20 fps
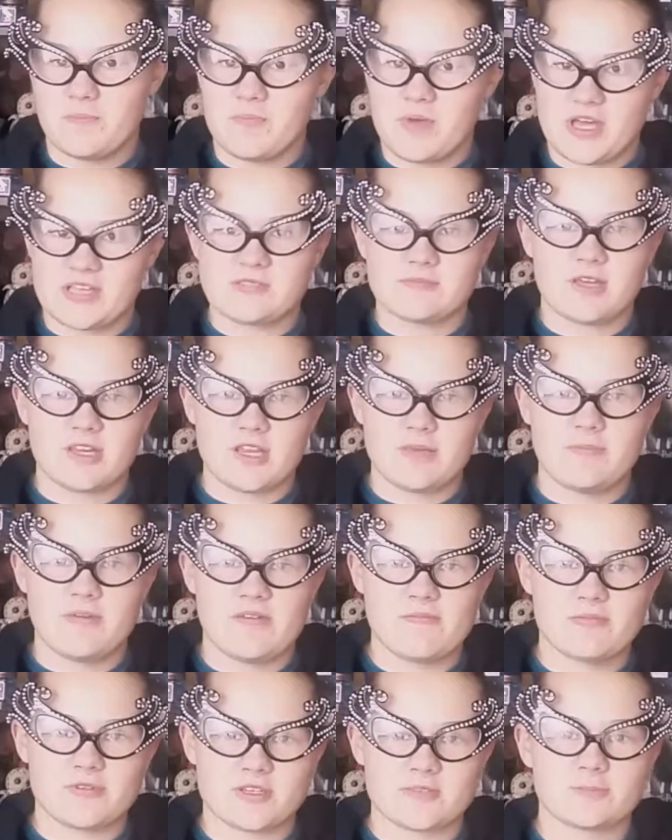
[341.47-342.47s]
as many
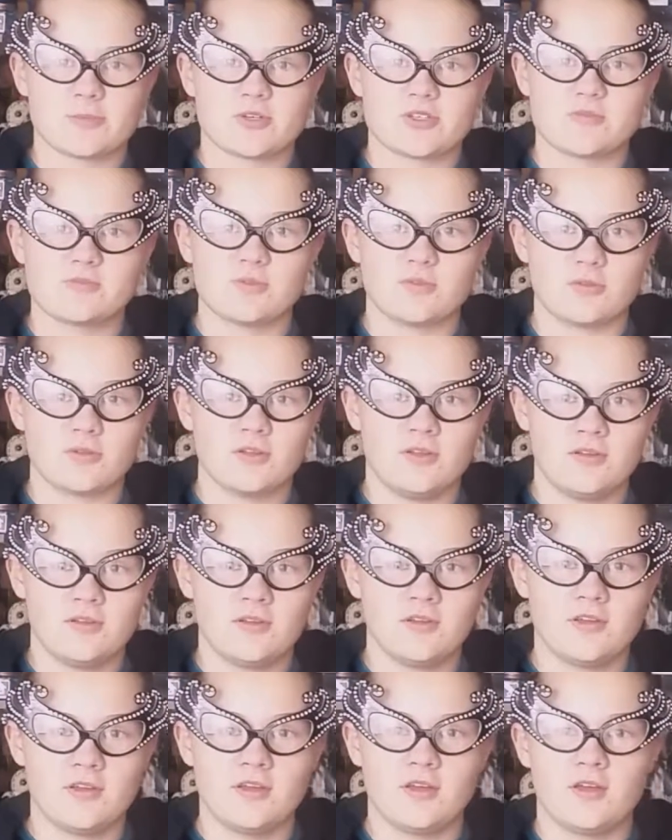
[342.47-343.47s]
people as possible
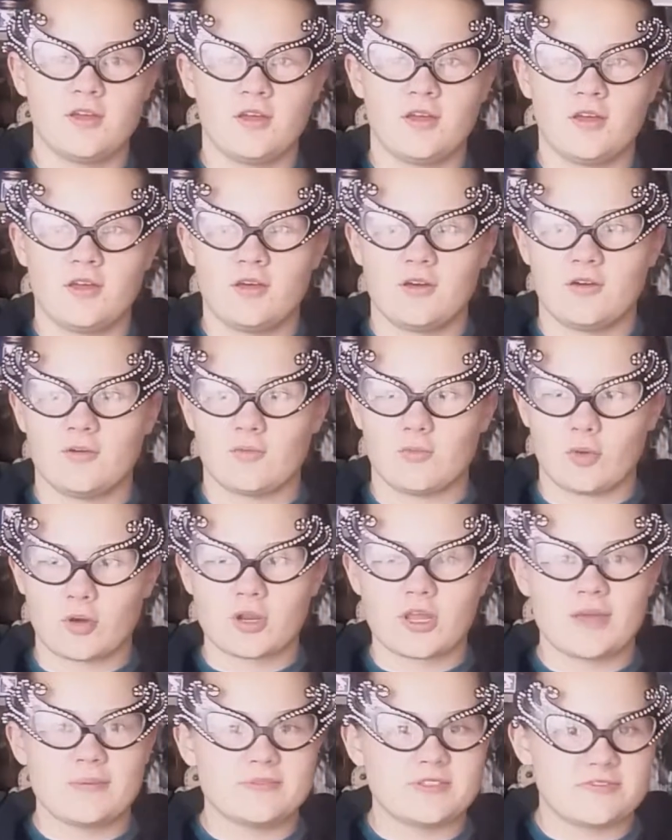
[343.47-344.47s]

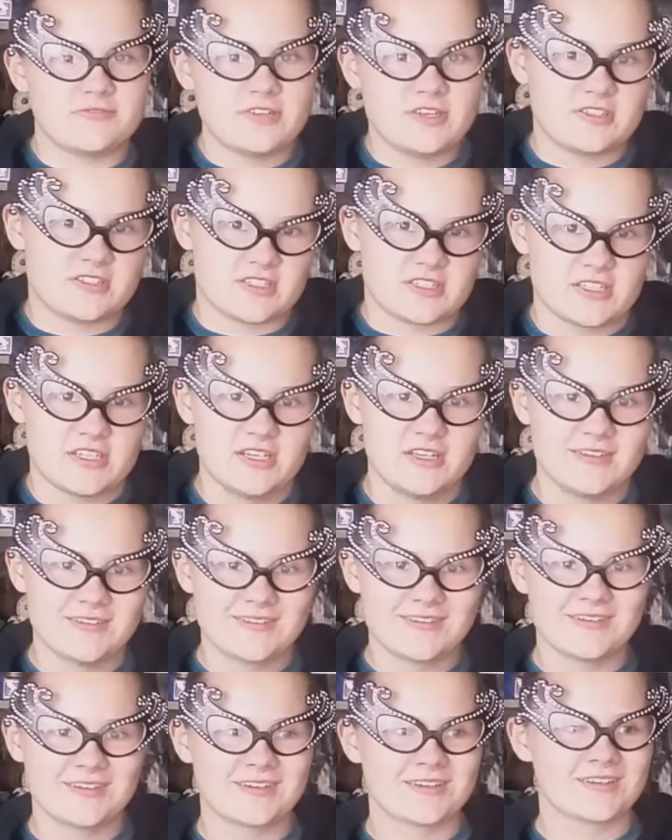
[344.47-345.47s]
want him defeated
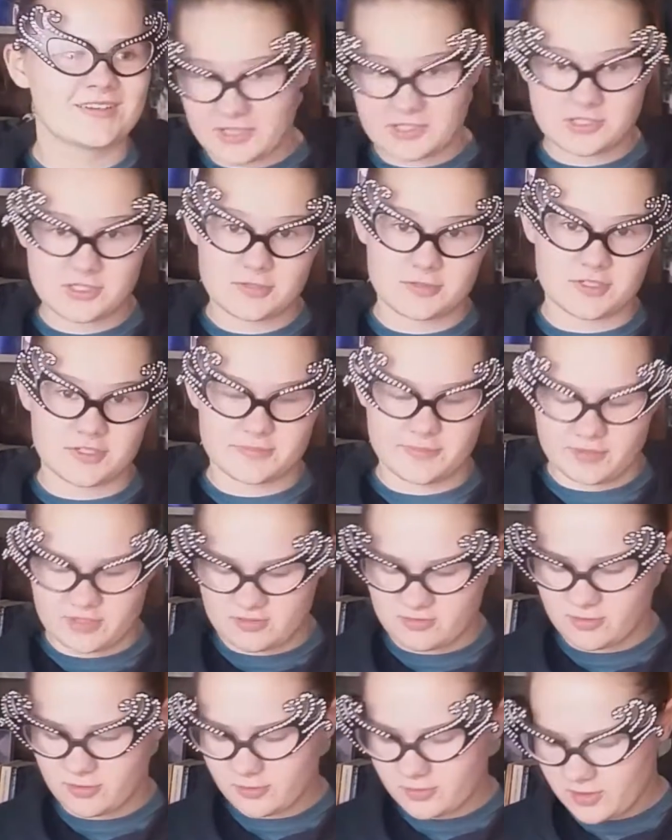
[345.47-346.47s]
as soon as
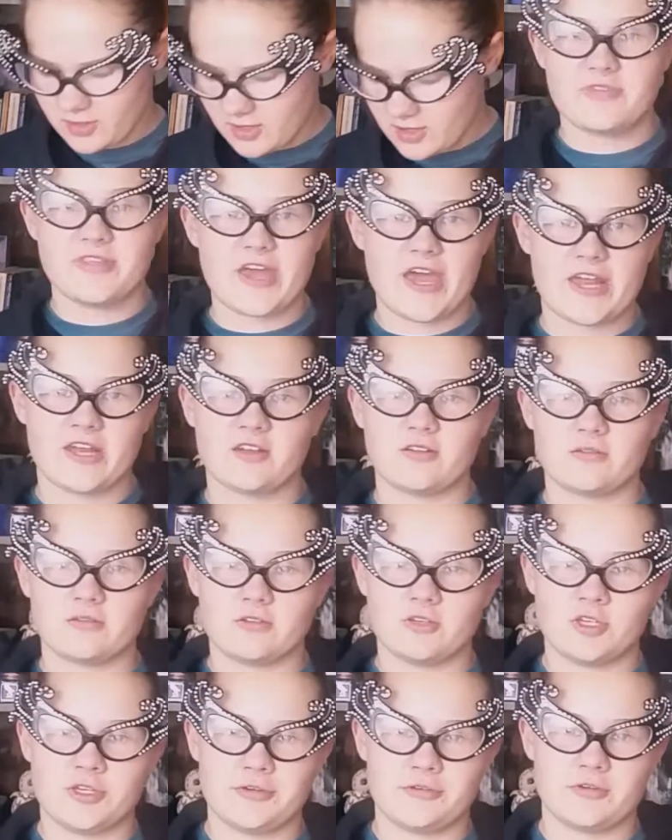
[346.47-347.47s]
possible. Then
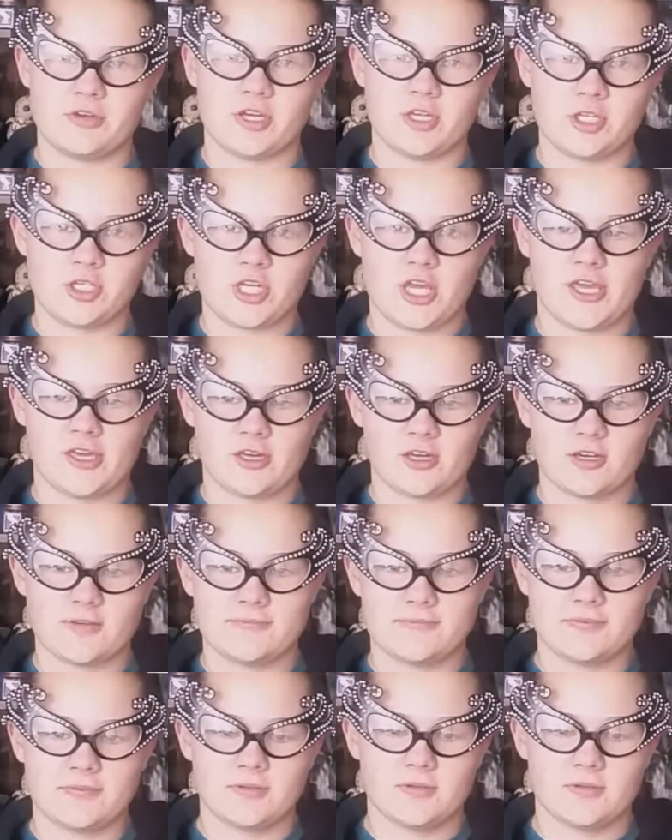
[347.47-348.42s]
Newt and Jacob